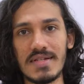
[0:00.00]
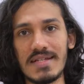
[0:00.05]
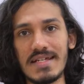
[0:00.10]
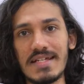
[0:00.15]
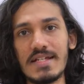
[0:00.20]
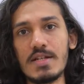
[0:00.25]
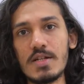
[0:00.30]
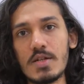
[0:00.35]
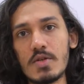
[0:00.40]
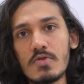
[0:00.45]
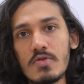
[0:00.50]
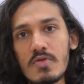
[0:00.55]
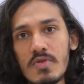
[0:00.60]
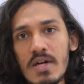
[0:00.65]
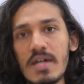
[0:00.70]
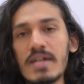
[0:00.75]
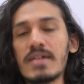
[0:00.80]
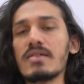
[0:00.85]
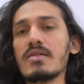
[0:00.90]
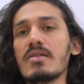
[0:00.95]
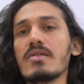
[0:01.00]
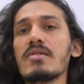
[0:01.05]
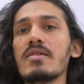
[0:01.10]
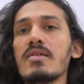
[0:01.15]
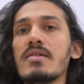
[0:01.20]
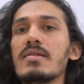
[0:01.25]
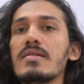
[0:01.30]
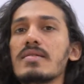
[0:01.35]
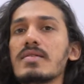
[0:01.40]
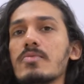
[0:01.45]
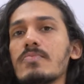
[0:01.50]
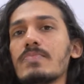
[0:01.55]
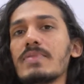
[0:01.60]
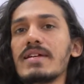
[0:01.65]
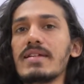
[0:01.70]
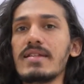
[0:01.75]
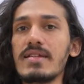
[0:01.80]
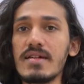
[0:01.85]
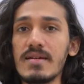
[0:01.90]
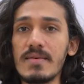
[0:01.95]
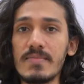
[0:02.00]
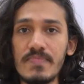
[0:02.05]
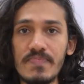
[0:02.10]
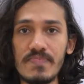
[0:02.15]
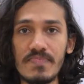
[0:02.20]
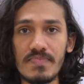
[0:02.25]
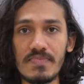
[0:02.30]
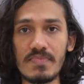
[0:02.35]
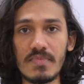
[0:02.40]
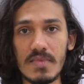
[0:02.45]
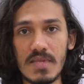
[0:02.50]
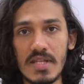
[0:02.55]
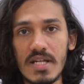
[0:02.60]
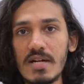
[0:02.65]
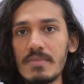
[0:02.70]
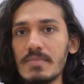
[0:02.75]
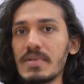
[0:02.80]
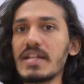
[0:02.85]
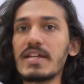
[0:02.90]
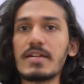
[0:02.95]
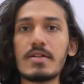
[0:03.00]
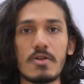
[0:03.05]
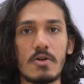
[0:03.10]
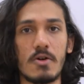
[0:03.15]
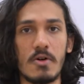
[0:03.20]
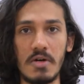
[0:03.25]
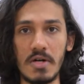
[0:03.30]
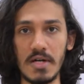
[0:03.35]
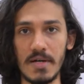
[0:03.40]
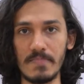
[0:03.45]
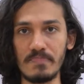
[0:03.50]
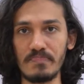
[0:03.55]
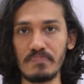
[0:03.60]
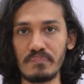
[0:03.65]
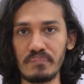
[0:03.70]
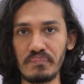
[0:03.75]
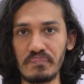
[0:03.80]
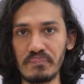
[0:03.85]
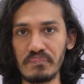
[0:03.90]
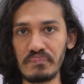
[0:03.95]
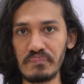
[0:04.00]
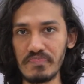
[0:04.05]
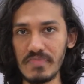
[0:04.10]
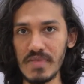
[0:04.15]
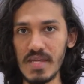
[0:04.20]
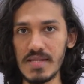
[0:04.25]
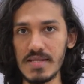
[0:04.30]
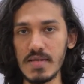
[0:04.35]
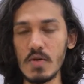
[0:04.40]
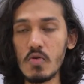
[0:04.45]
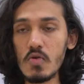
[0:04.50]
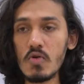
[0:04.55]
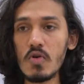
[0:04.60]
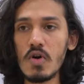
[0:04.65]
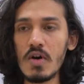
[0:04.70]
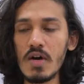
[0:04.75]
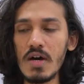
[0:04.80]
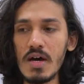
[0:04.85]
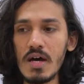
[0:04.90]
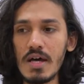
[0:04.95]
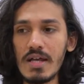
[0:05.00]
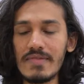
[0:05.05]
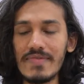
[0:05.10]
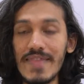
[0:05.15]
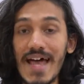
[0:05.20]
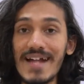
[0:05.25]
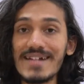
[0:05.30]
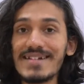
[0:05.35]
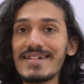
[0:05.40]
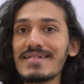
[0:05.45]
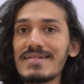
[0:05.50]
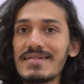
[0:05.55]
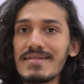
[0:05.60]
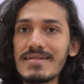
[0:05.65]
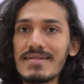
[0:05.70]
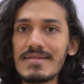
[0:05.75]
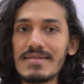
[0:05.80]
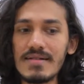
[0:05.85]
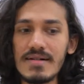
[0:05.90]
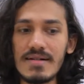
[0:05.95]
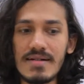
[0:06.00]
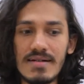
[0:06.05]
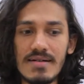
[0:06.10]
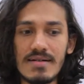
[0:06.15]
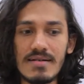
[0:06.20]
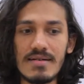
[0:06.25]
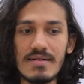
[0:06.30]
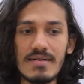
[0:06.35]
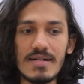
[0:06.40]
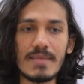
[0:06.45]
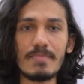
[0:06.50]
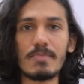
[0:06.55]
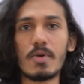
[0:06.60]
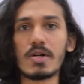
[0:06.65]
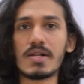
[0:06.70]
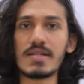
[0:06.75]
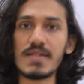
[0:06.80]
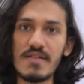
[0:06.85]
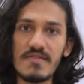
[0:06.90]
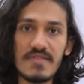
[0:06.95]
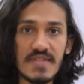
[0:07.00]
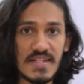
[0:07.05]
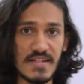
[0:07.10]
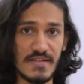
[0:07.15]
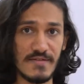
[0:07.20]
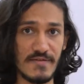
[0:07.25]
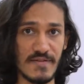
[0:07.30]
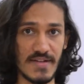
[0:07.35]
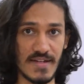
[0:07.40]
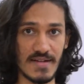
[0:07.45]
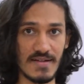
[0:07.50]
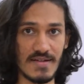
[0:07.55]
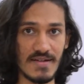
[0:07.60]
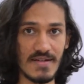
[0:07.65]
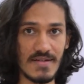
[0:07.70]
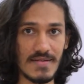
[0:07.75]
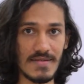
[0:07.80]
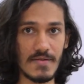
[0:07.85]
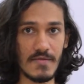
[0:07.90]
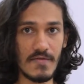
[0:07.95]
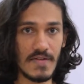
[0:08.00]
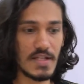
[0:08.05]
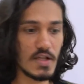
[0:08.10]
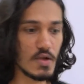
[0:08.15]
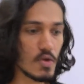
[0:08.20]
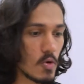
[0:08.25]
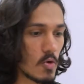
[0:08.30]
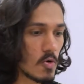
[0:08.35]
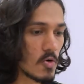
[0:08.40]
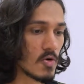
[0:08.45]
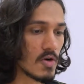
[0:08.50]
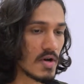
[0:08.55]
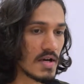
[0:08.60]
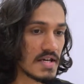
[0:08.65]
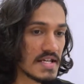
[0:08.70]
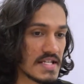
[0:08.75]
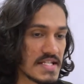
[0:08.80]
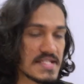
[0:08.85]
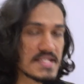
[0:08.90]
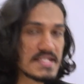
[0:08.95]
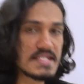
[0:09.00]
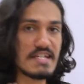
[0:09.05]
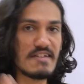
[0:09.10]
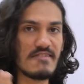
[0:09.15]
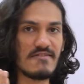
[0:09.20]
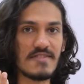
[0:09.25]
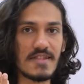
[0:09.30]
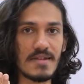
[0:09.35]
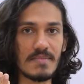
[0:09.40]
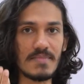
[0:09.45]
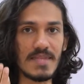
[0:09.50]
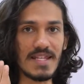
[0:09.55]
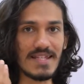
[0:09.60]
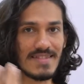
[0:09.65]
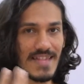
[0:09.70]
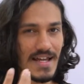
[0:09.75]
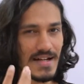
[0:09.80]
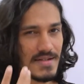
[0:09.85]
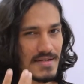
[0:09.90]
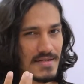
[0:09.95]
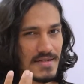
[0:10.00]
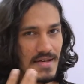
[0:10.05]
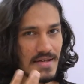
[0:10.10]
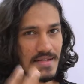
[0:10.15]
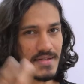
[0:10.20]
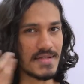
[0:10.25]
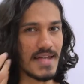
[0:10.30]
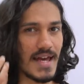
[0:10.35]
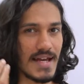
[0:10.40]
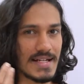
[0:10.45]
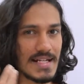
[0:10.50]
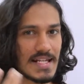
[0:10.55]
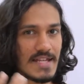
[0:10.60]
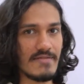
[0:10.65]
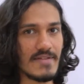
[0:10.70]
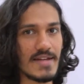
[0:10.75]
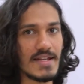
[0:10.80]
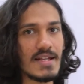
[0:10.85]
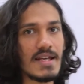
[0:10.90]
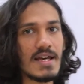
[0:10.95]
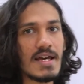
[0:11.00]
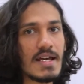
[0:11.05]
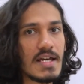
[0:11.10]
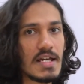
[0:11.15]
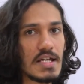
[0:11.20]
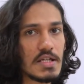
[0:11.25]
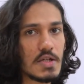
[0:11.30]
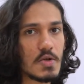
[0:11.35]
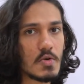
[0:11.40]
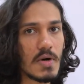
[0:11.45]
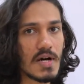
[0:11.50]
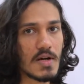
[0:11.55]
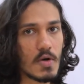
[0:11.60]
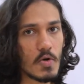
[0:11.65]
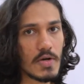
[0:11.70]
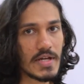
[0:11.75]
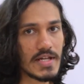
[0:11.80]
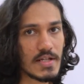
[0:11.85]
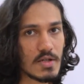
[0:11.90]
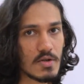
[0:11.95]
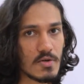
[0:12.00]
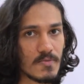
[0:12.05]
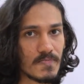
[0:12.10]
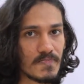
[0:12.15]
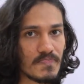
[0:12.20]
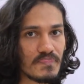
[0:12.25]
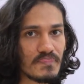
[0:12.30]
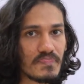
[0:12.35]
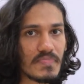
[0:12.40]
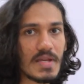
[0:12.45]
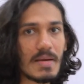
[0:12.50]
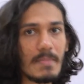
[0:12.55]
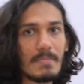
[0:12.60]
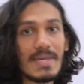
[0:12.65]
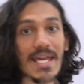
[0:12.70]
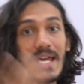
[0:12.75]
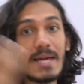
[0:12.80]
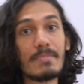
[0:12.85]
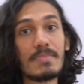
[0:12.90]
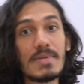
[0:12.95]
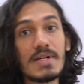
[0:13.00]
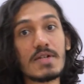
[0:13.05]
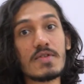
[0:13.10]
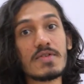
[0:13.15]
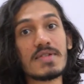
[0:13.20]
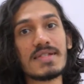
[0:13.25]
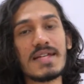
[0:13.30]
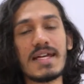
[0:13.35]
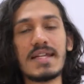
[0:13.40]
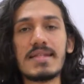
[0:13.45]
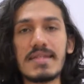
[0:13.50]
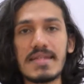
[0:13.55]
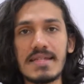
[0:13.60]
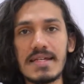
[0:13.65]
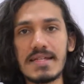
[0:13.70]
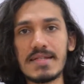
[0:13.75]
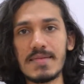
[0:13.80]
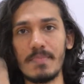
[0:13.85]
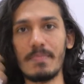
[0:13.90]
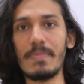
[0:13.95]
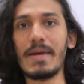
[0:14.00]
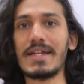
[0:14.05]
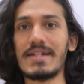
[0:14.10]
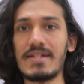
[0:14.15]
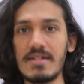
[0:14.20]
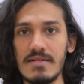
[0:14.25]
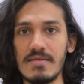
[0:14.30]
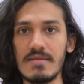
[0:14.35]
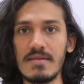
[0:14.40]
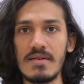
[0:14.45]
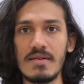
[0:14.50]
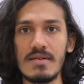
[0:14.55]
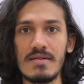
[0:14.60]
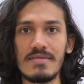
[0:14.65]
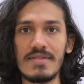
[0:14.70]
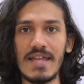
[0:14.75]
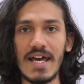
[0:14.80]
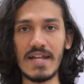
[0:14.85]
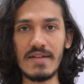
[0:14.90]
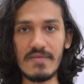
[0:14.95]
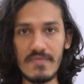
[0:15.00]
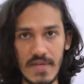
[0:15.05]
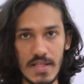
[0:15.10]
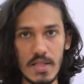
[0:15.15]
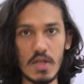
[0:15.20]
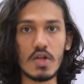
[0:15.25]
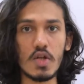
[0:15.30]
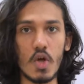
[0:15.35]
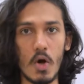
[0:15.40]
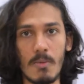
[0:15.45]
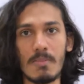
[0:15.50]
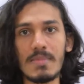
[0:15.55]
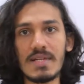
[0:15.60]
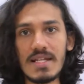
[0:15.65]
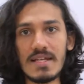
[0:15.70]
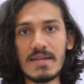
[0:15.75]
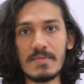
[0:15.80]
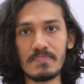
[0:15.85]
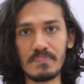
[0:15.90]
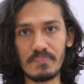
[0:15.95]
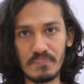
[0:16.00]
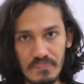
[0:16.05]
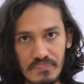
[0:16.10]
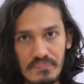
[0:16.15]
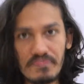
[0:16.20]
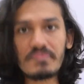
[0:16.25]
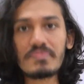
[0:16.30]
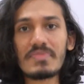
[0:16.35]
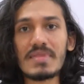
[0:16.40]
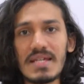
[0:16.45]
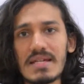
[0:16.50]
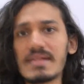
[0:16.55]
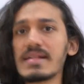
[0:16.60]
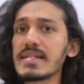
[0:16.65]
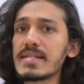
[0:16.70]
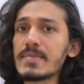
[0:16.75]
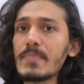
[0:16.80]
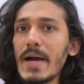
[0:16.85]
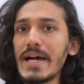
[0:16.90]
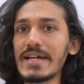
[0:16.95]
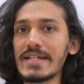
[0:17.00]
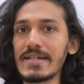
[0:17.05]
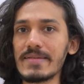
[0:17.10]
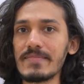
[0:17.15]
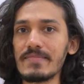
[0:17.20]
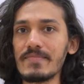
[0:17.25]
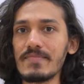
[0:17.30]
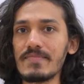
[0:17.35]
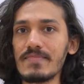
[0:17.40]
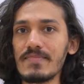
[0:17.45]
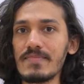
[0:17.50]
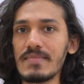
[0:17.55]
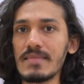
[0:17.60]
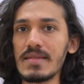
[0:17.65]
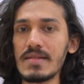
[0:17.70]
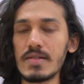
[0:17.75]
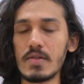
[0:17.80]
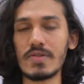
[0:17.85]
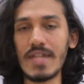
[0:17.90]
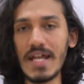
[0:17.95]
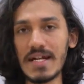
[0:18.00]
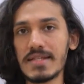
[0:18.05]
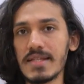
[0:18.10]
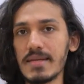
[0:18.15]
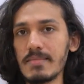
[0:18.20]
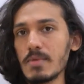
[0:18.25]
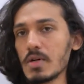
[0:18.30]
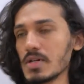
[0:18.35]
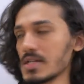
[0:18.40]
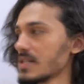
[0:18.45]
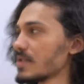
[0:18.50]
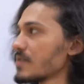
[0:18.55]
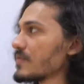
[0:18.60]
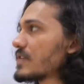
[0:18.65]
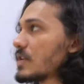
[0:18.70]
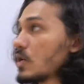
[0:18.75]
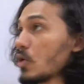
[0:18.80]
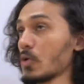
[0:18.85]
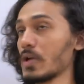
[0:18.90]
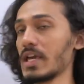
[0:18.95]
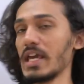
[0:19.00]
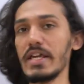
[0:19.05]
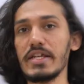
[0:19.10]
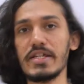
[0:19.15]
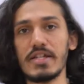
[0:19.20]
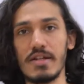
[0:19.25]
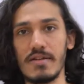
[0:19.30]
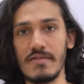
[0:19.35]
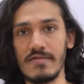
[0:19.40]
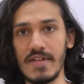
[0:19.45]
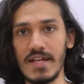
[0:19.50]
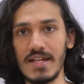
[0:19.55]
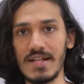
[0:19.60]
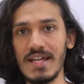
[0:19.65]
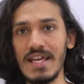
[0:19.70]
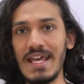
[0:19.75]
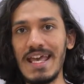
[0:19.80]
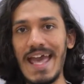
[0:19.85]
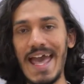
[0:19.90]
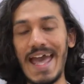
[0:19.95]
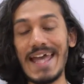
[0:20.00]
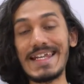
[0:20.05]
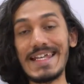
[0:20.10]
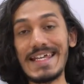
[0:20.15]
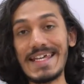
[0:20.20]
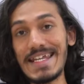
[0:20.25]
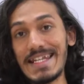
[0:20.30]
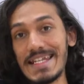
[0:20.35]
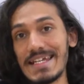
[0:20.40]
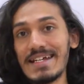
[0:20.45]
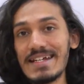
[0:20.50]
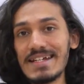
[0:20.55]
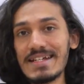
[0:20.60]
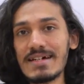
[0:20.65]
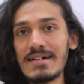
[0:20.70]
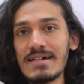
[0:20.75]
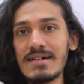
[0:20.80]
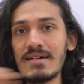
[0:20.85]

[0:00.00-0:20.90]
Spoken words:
into your superior turbinate or concha. So that is the importance of sniffing. So when you go sniff something, that is exactly when you are going to be able to sense things better than when you are normally respiring. So that is the importance of the location of that. And in it,